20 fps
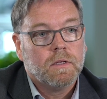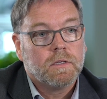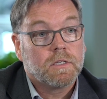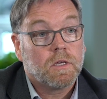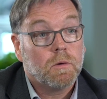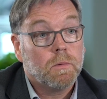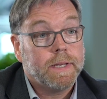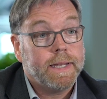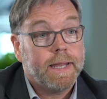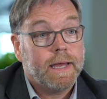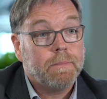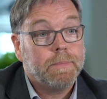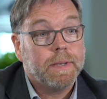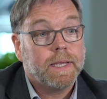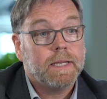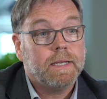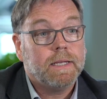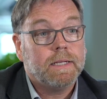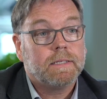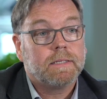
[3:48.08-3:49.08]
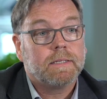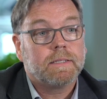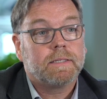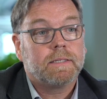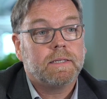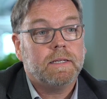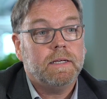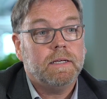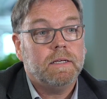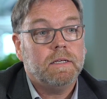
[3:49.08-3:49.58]
So we're now beginning to
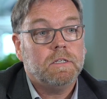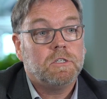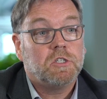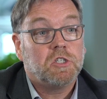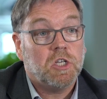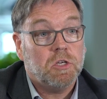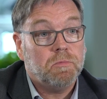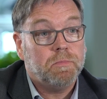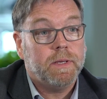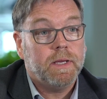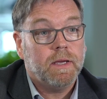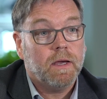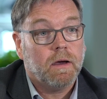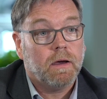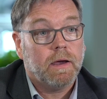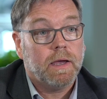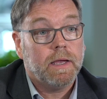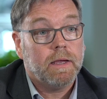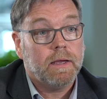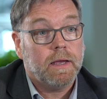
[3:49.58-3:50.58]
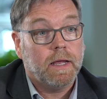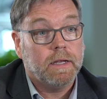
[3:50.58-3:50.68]
see GPI